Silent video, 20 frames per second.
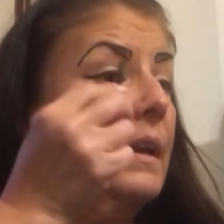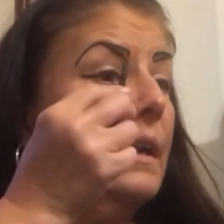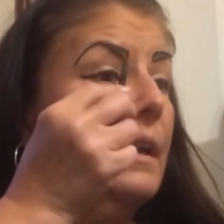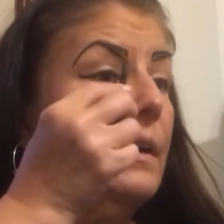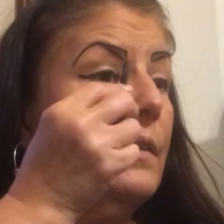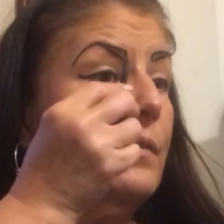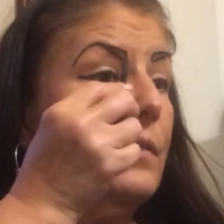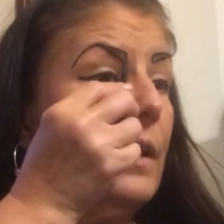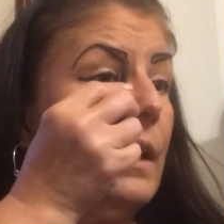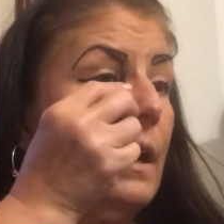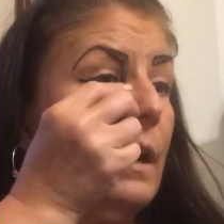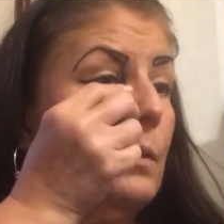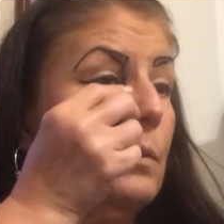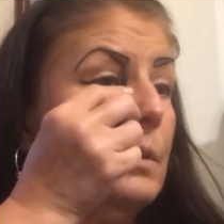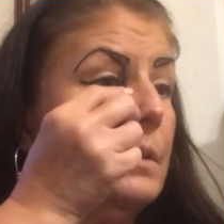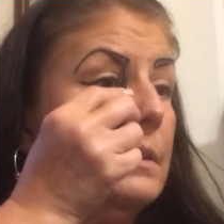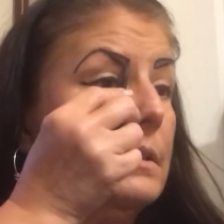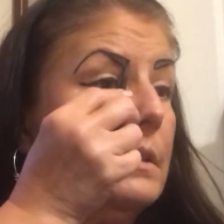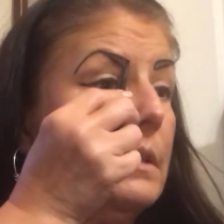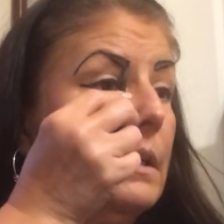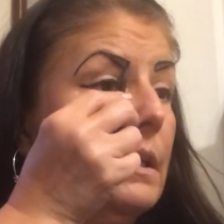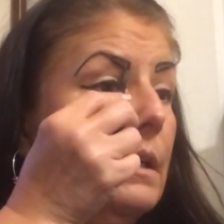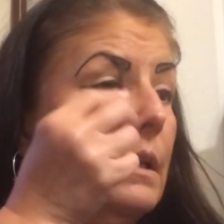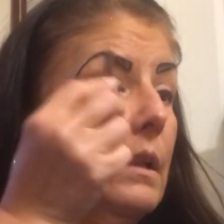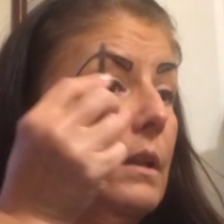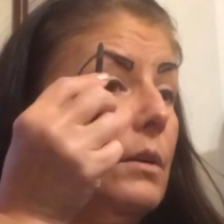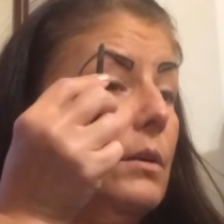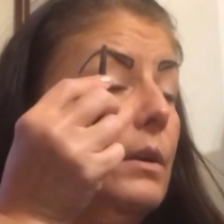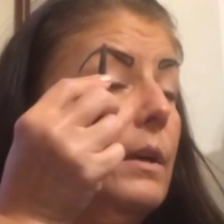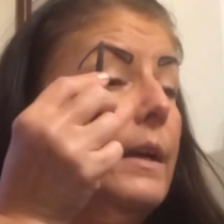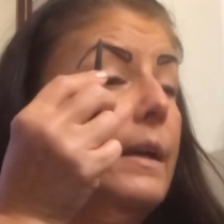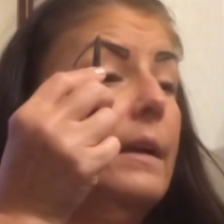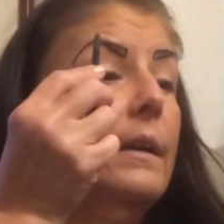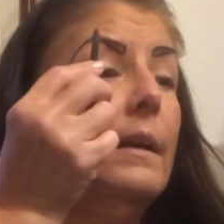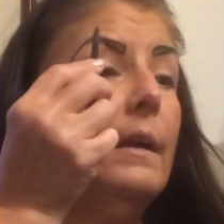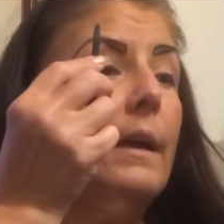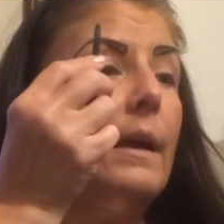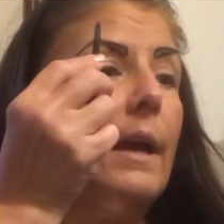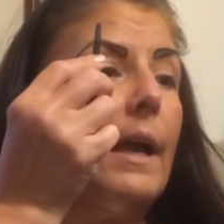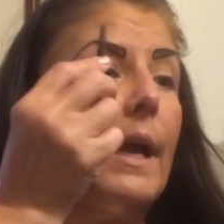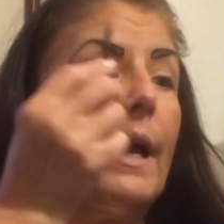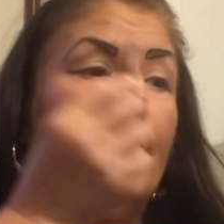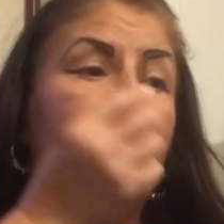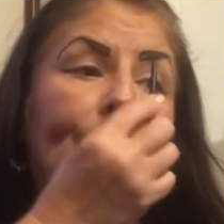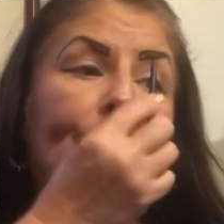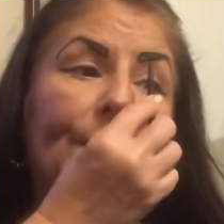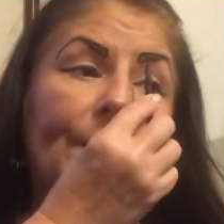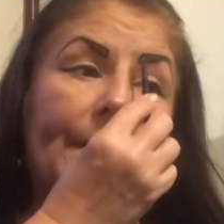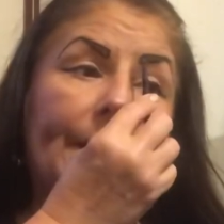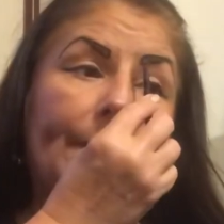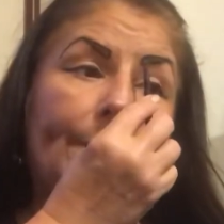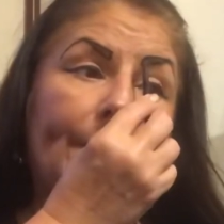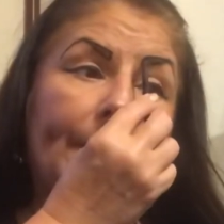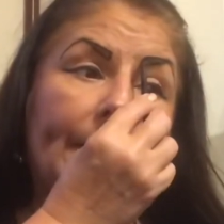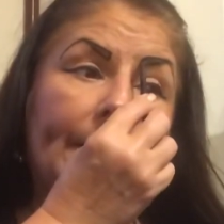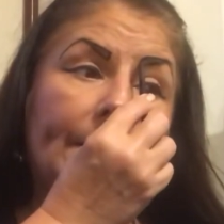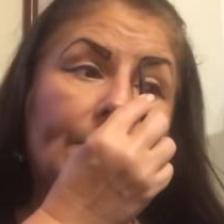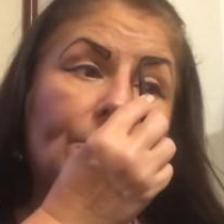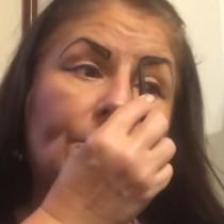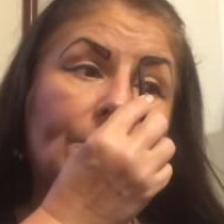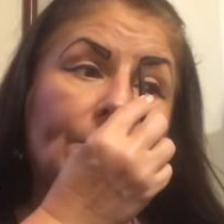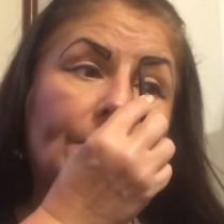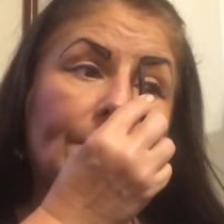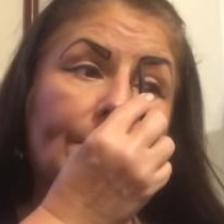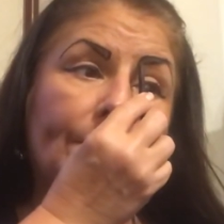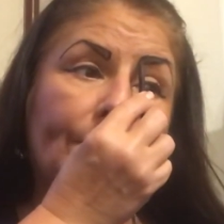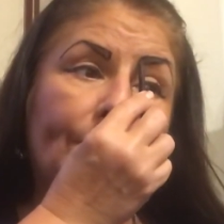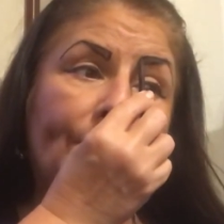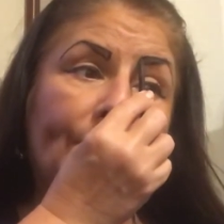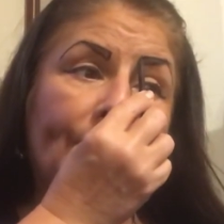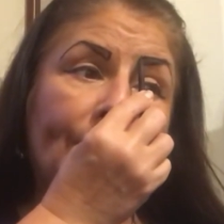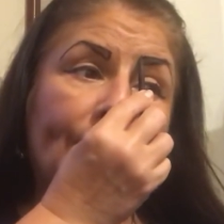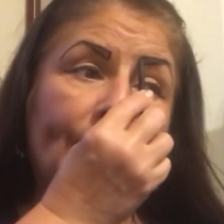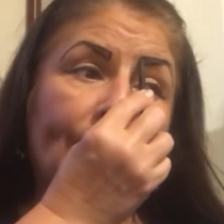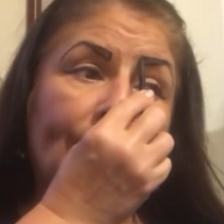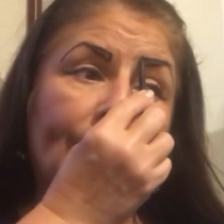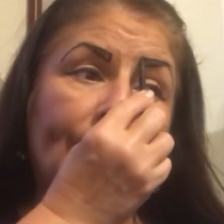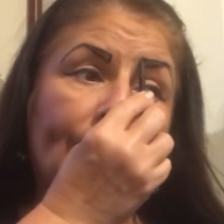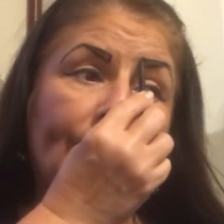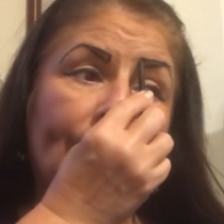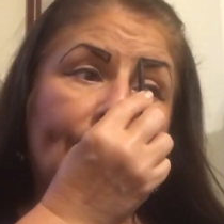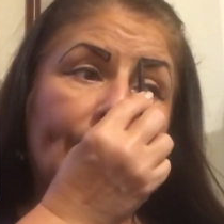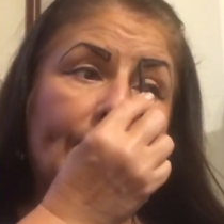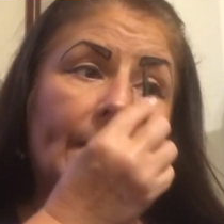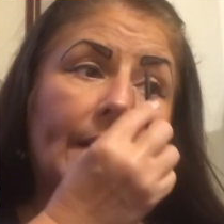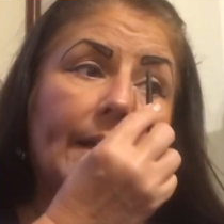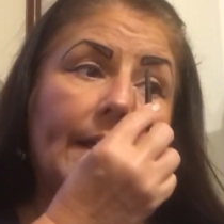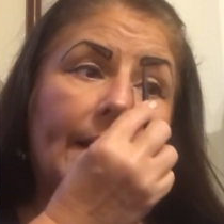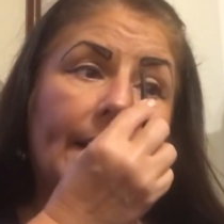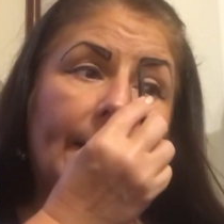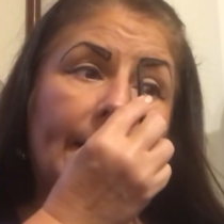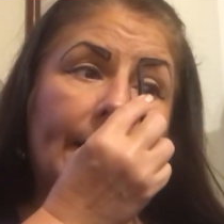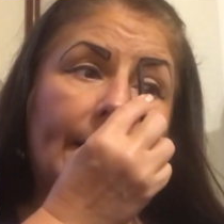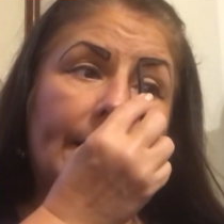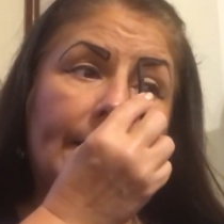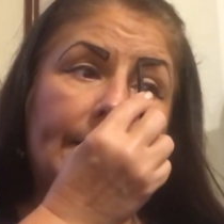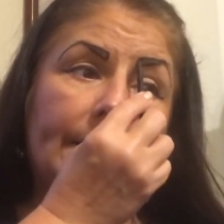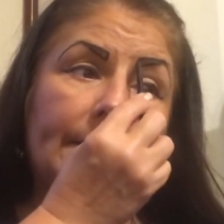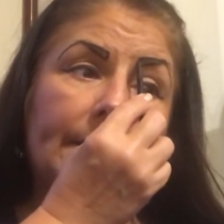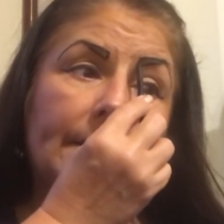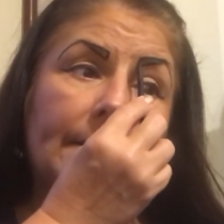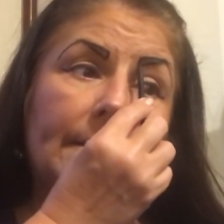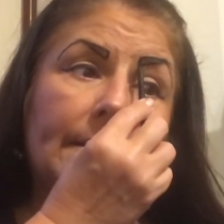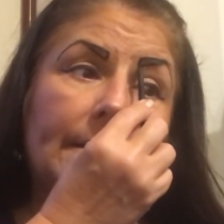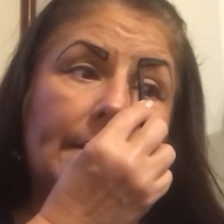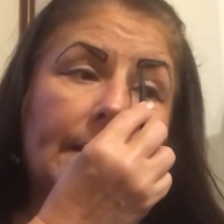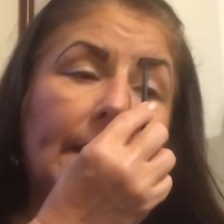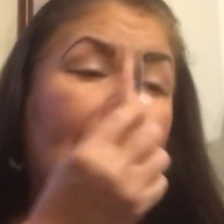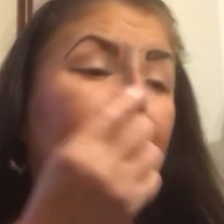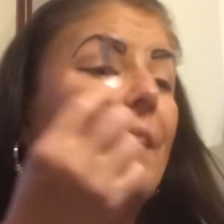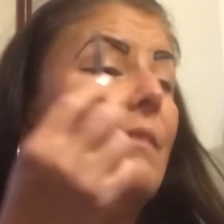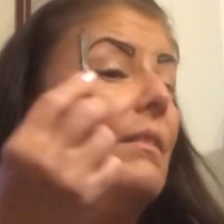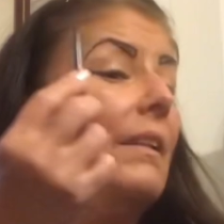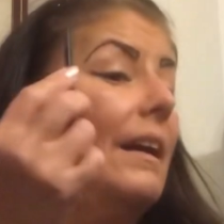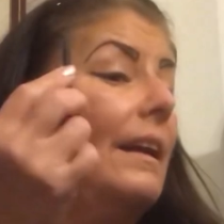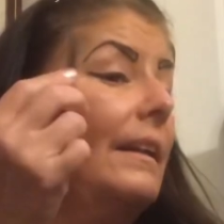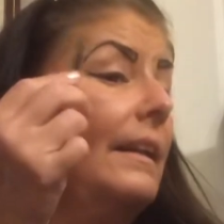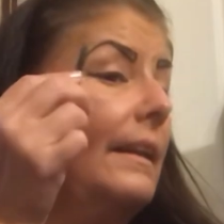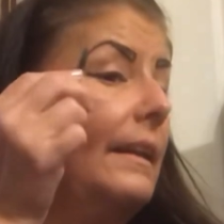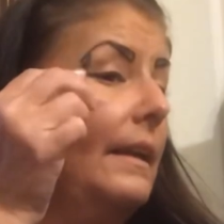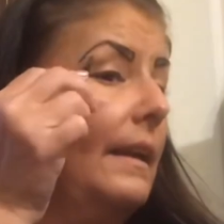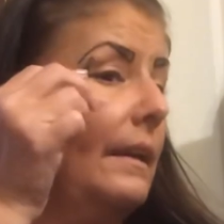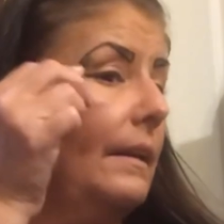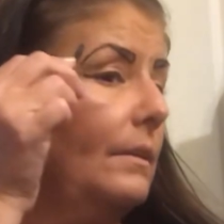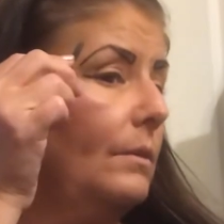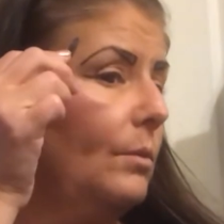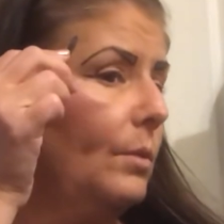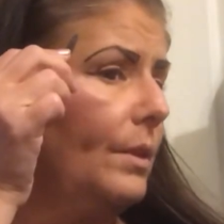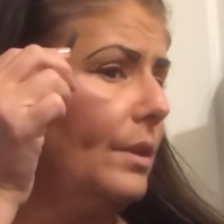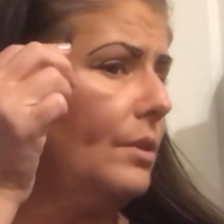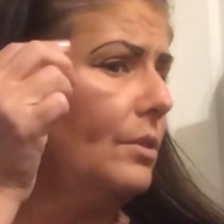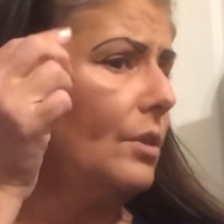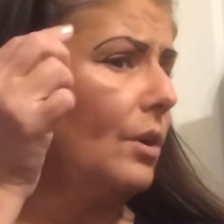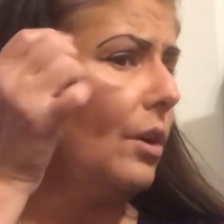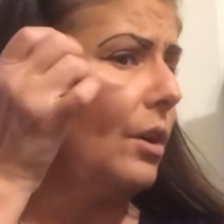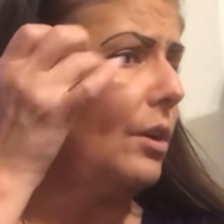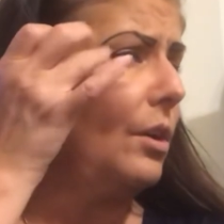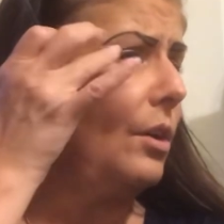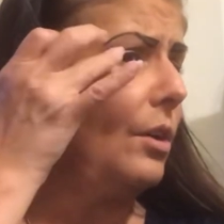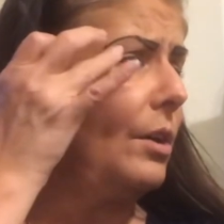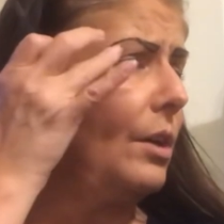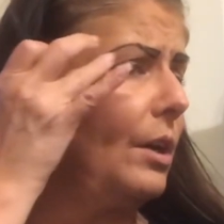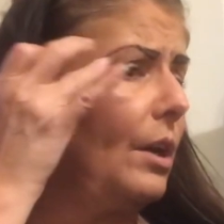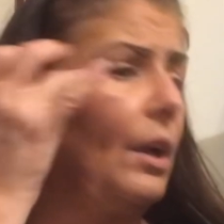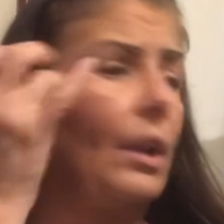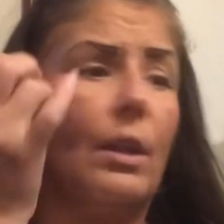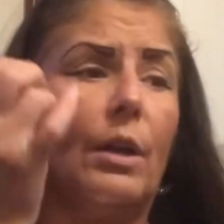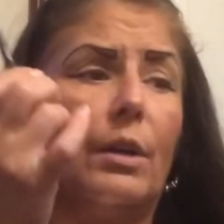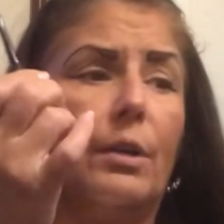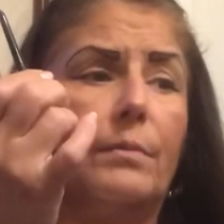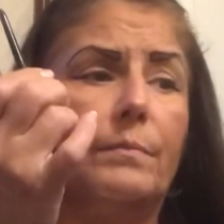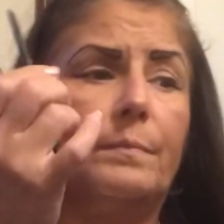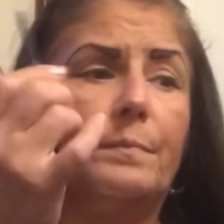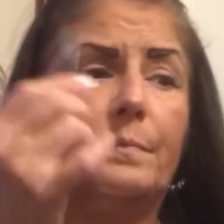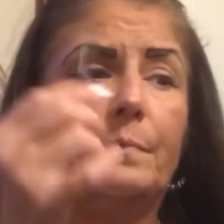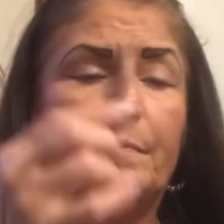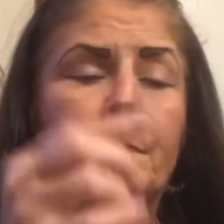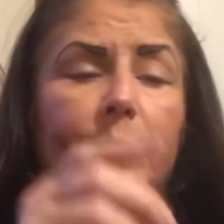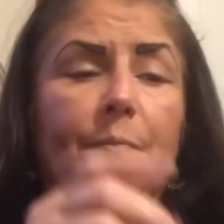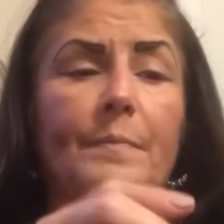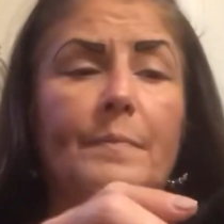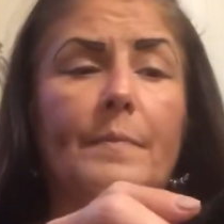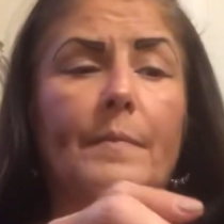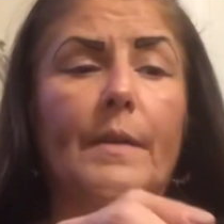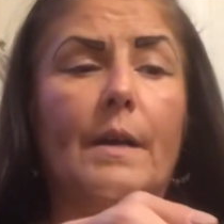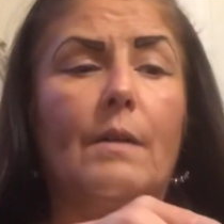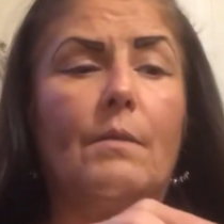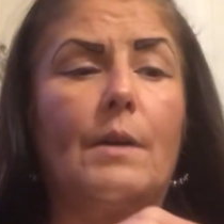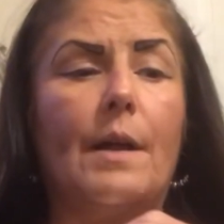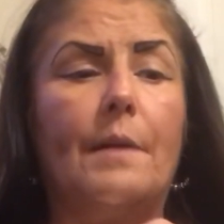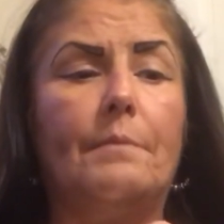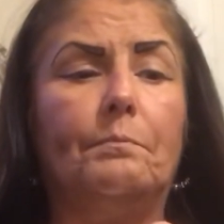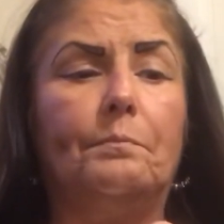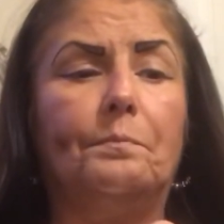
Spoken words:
if I was coloring a pretty picture and outlining it with a darker color. Okay.